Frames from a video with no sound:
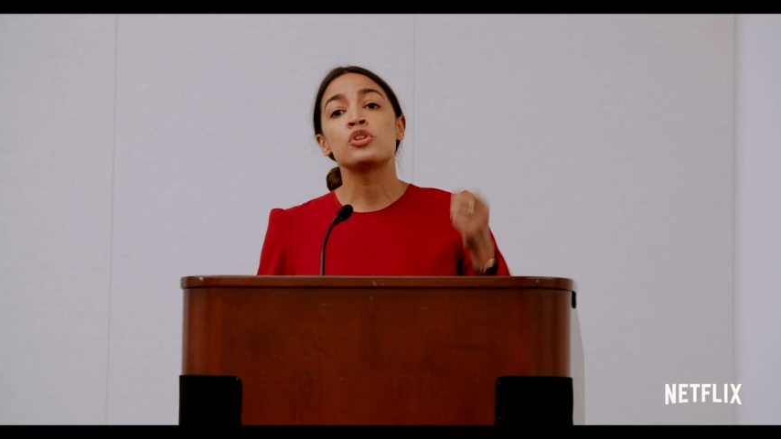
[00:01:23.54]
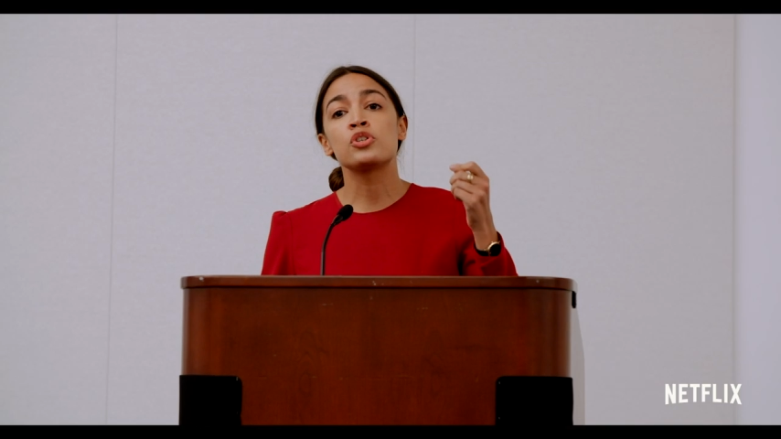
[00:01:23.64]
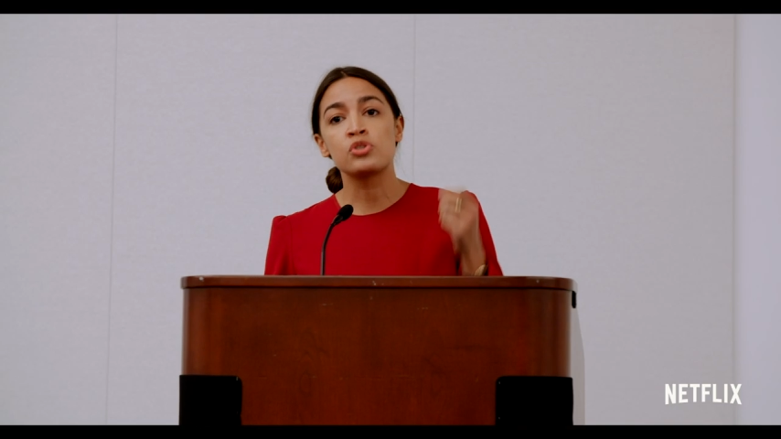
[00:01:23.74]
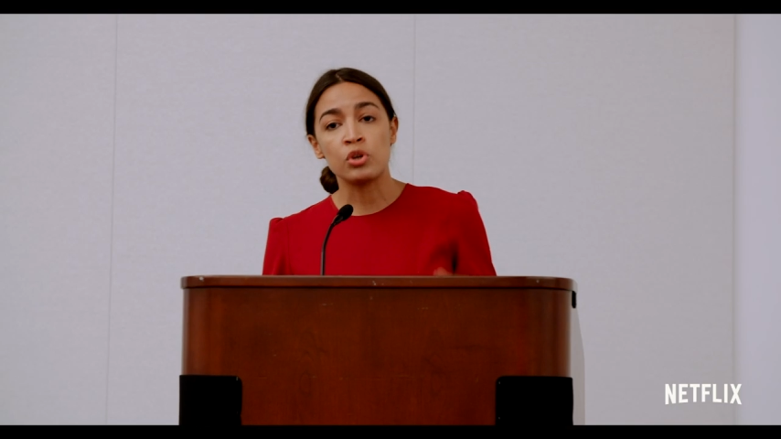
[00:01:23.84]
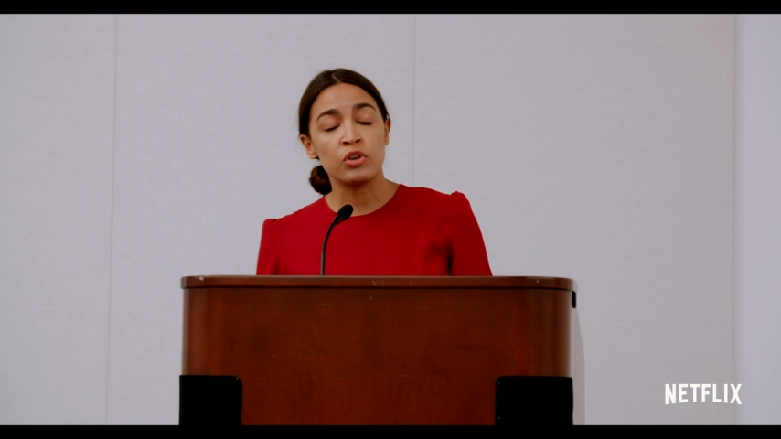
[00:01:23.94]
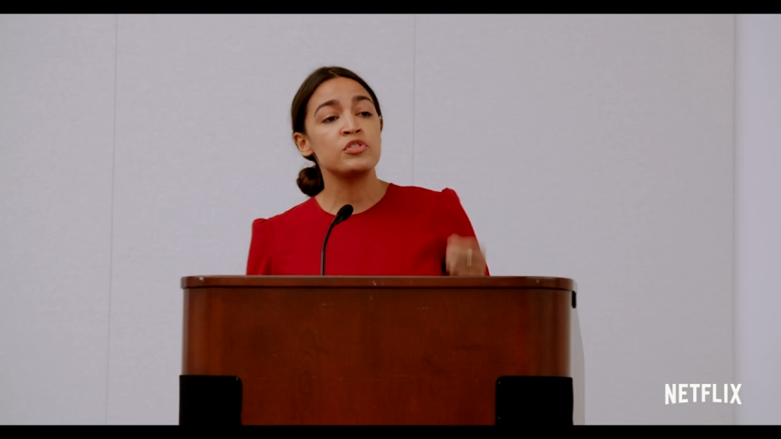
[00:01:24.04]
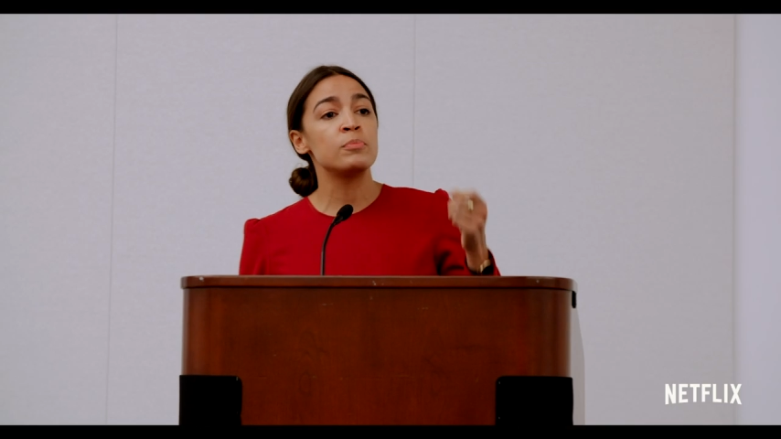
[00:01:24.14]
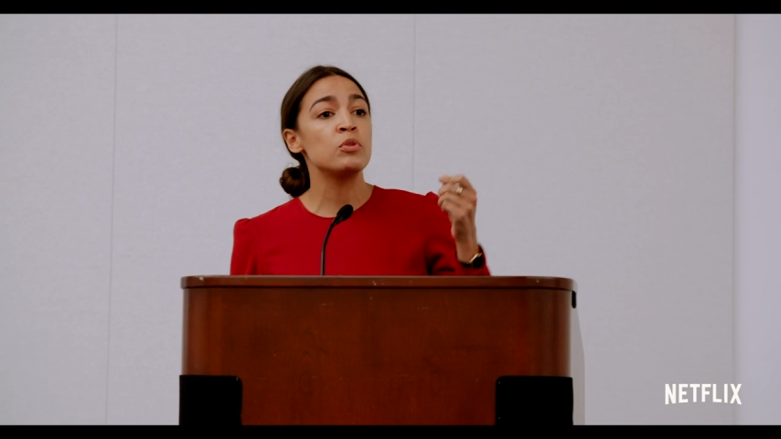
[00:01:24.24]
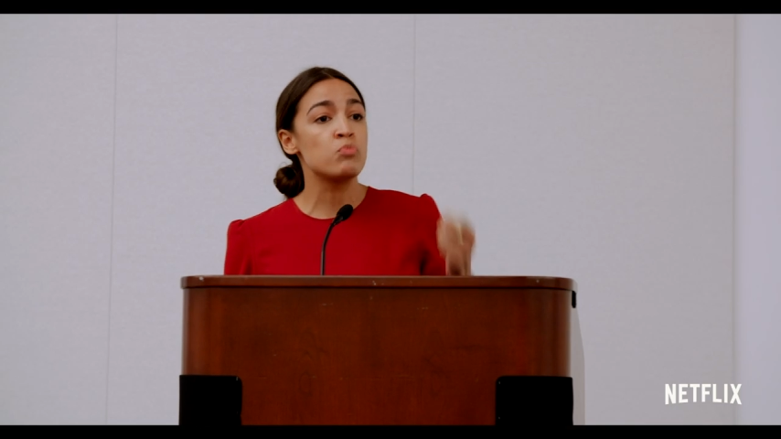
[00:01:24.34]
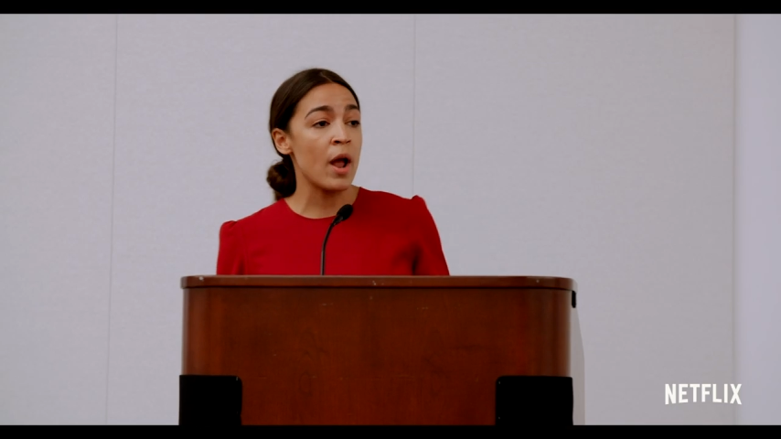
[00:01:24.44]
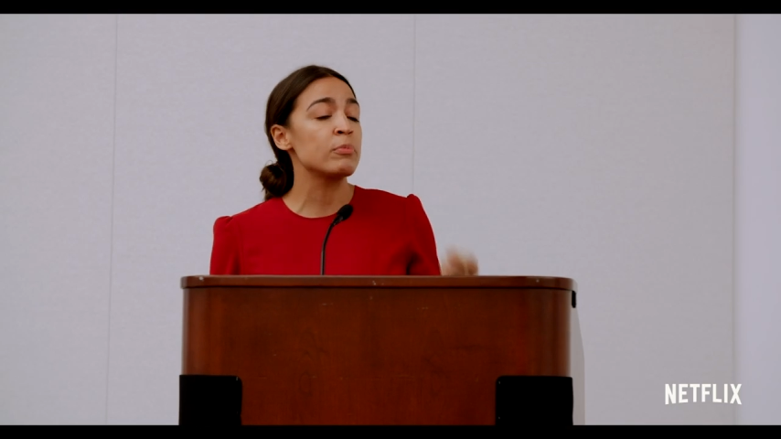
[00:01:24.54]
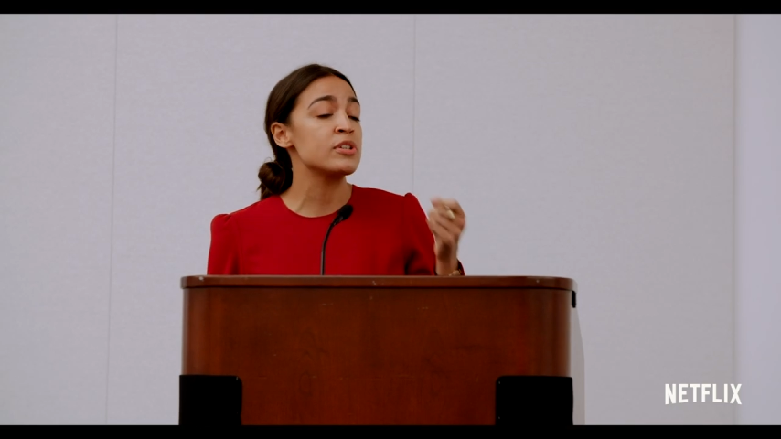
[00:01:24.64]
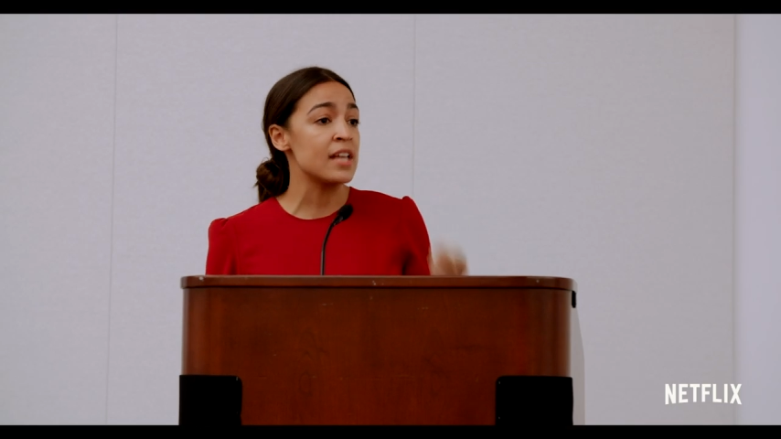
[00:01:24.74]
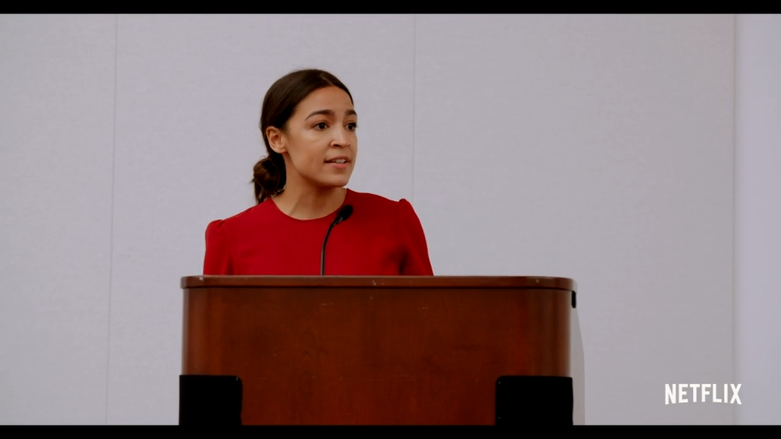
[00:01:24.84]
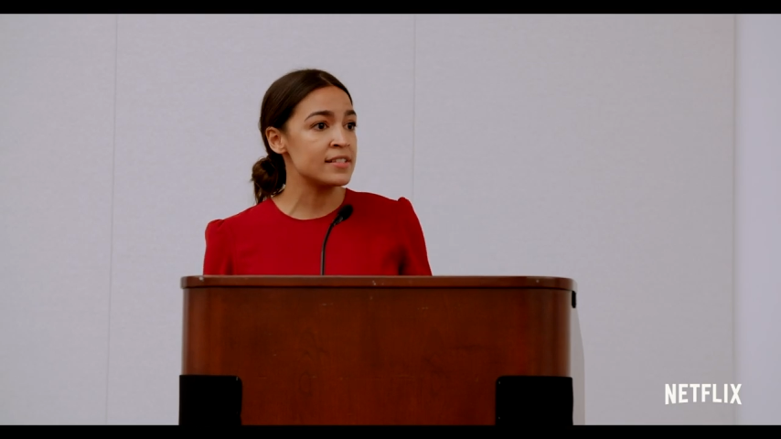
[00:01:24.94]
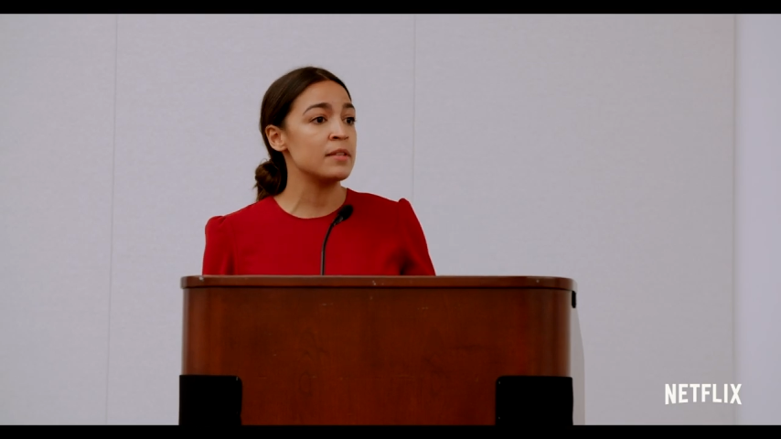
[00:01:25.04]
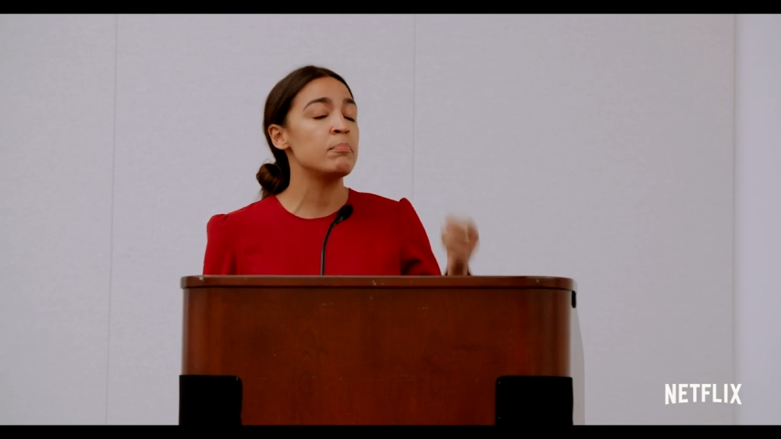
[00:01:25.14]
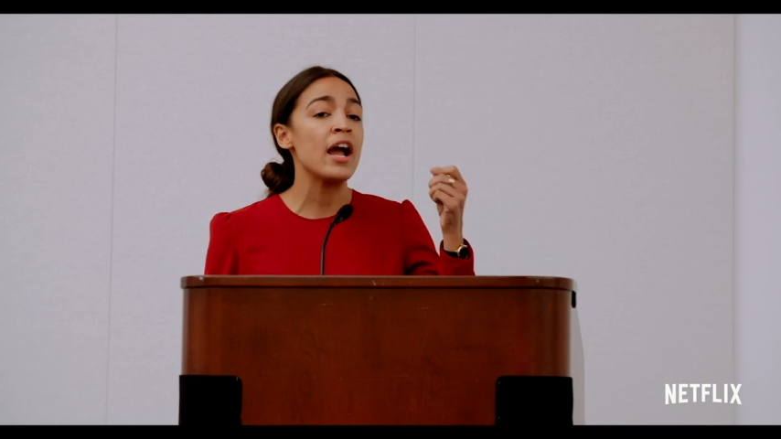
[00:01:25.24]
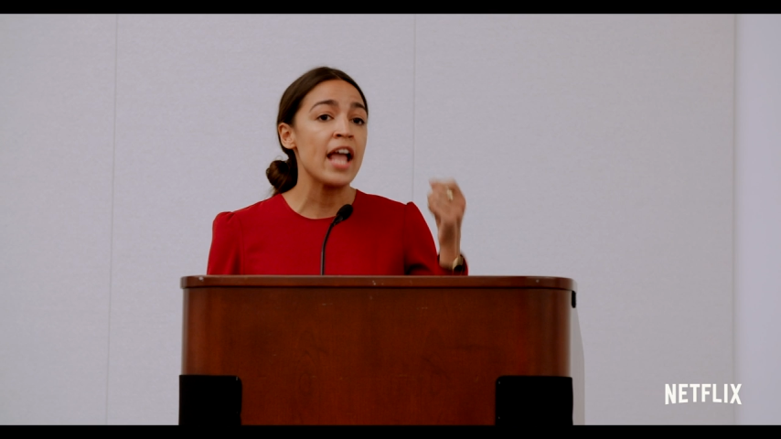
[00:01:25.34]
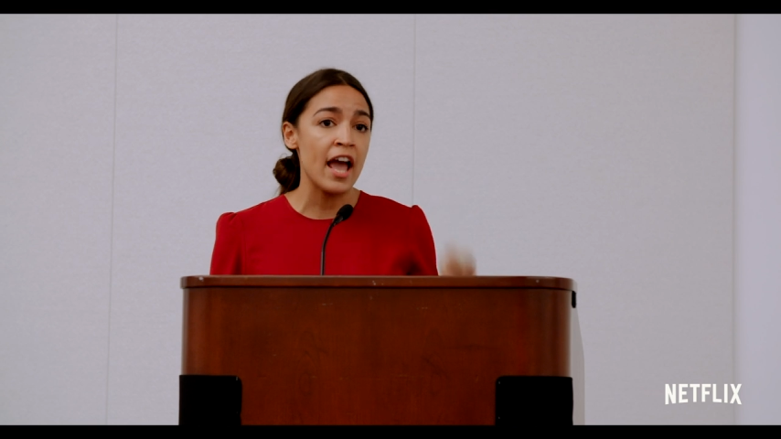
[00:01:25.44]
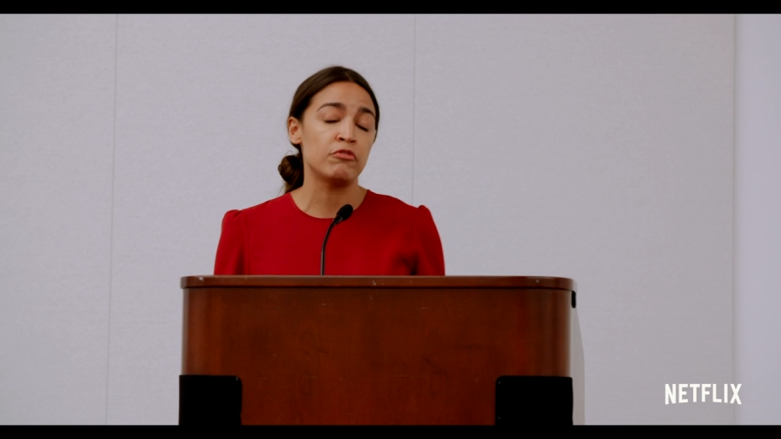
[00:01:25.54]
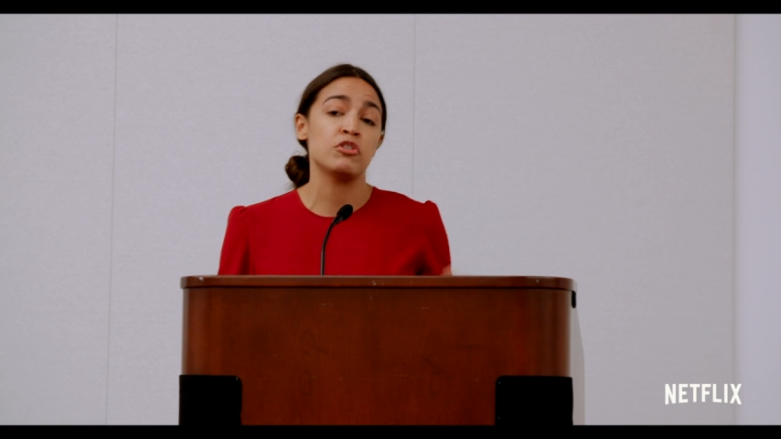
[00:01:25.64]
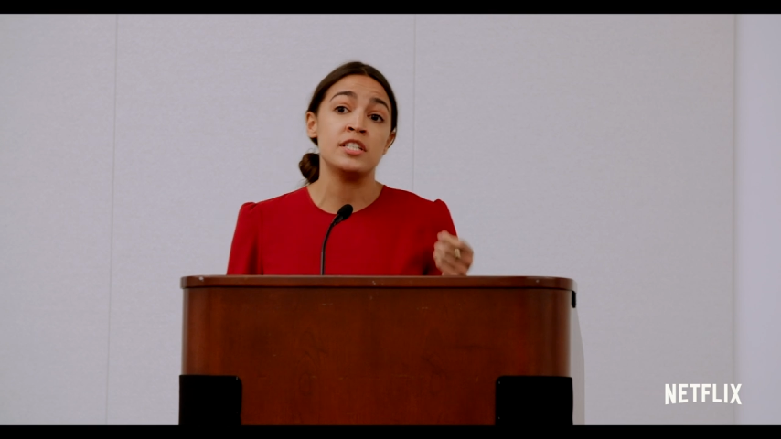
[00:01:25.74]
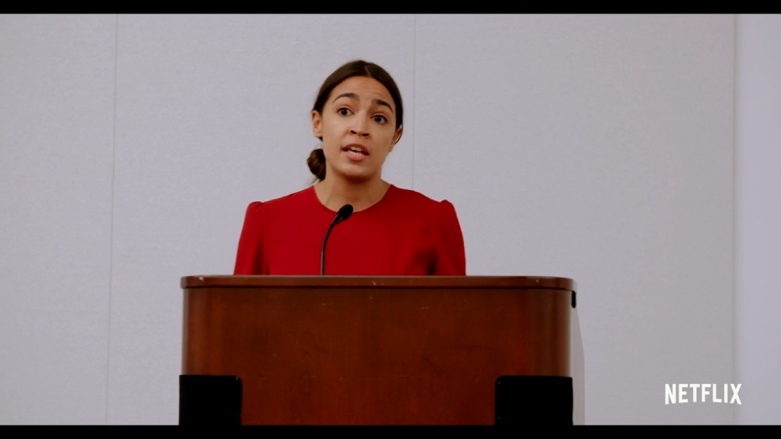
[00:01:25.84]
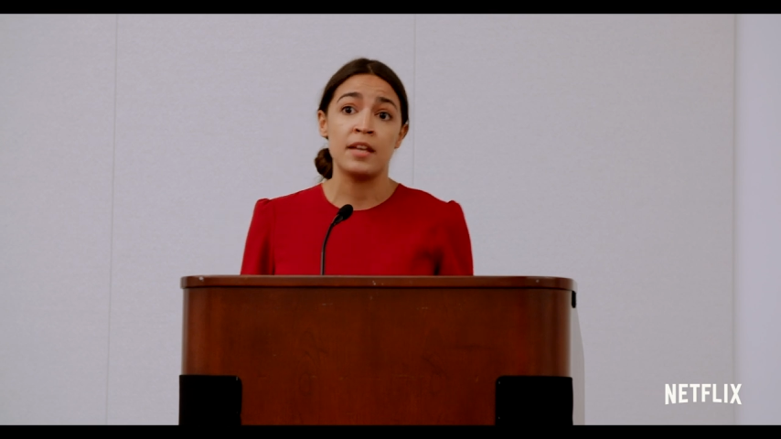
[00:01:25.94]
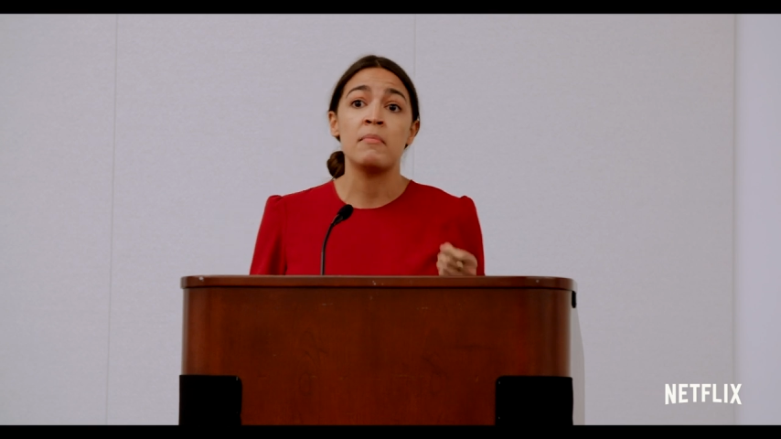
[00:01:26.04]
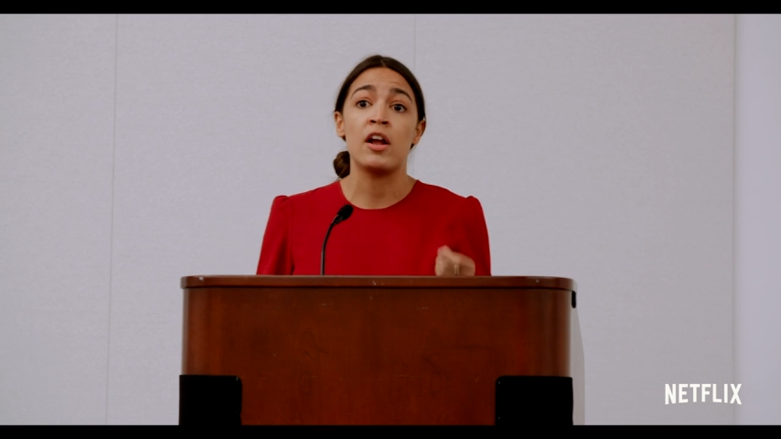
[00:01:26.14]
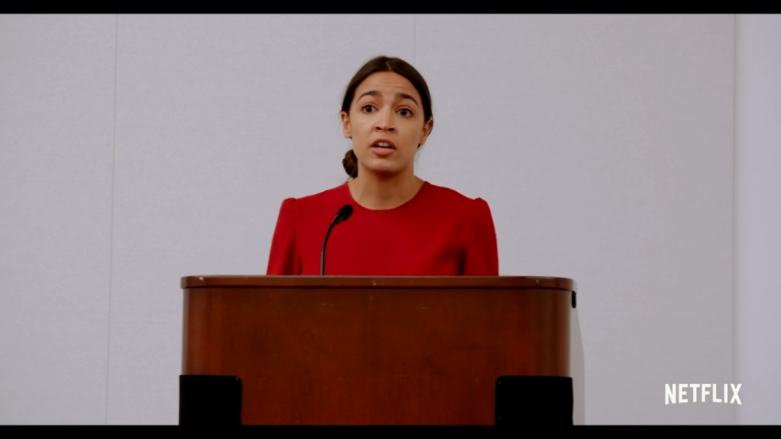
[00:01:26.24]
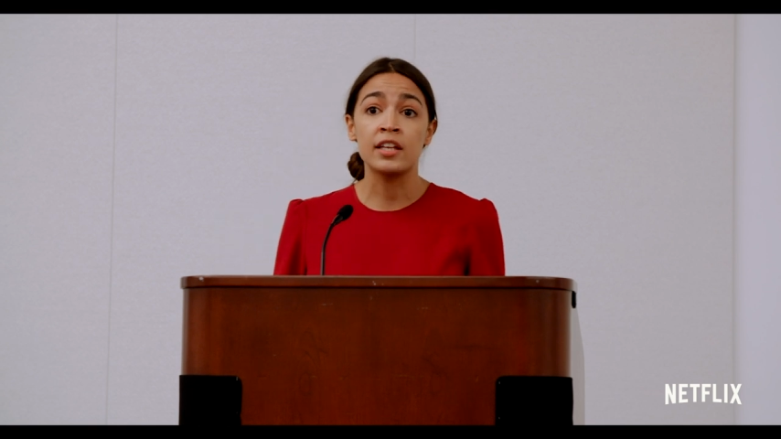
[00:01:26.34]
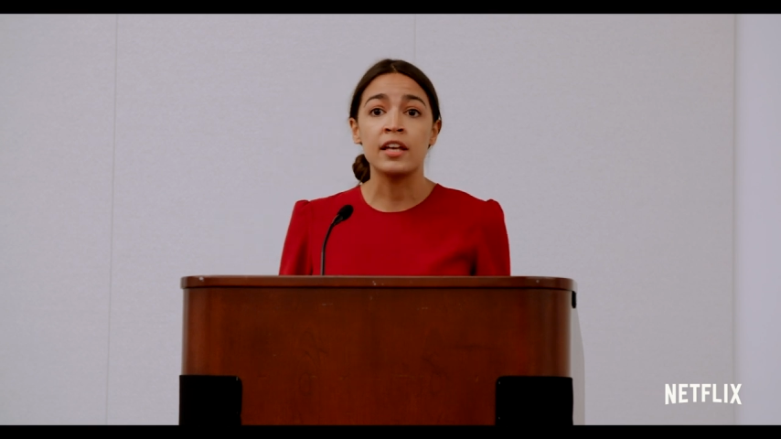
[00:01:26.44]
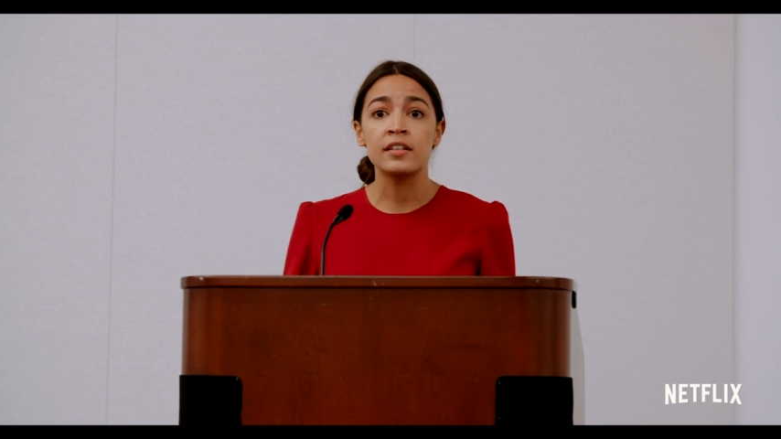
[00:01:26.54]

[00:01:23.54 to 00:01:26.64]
deserve to be represented by everyday Americans.